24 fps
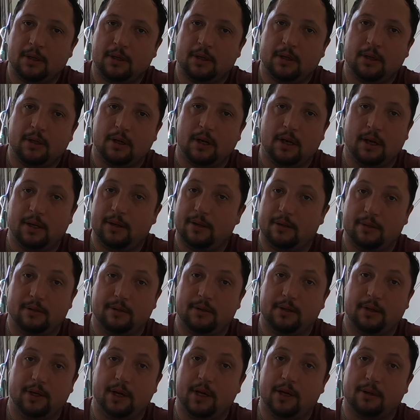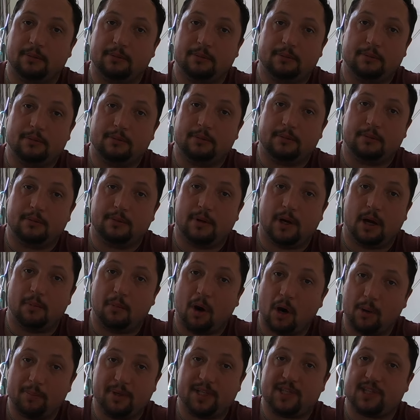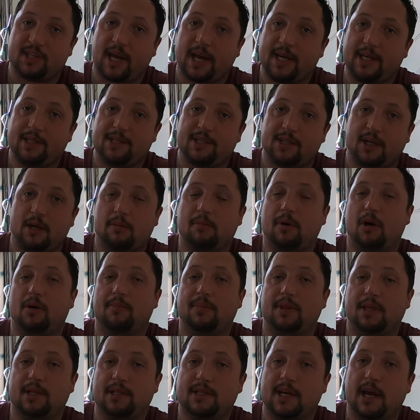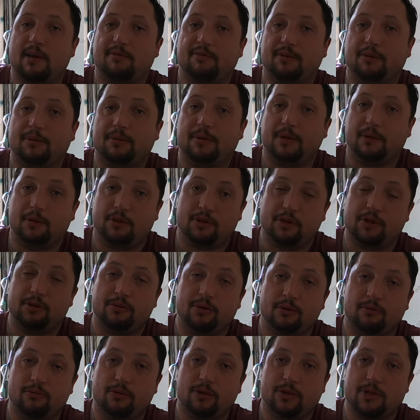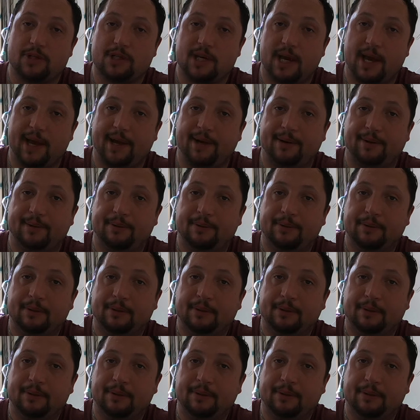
And, you know, I might be Satan, I might be the devil, and a dude that runs hell,